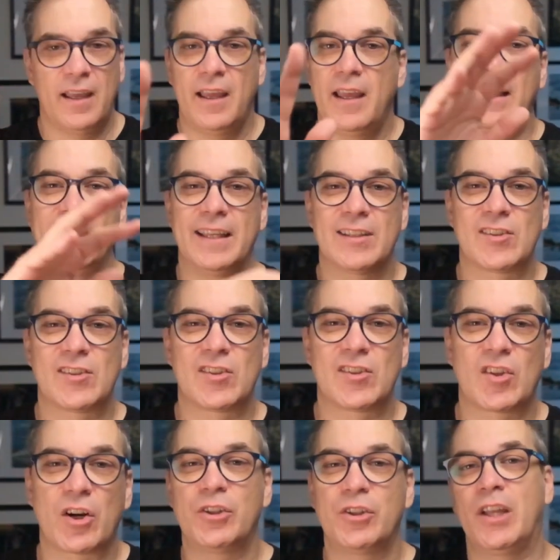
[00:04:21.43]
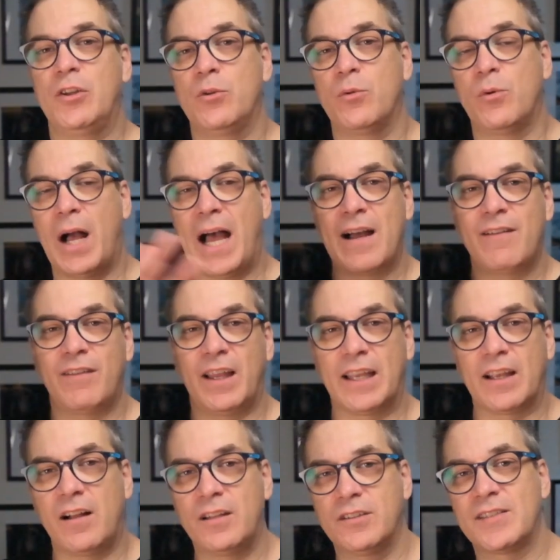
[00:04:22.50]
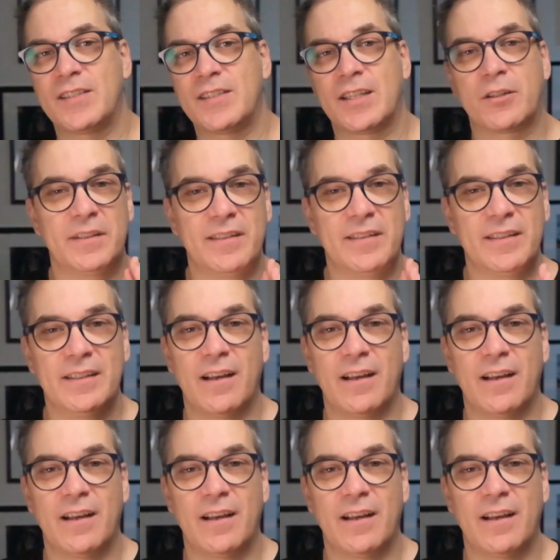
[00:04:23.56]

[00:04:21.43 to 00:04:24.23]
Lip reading: and get started, and you will have like all the security,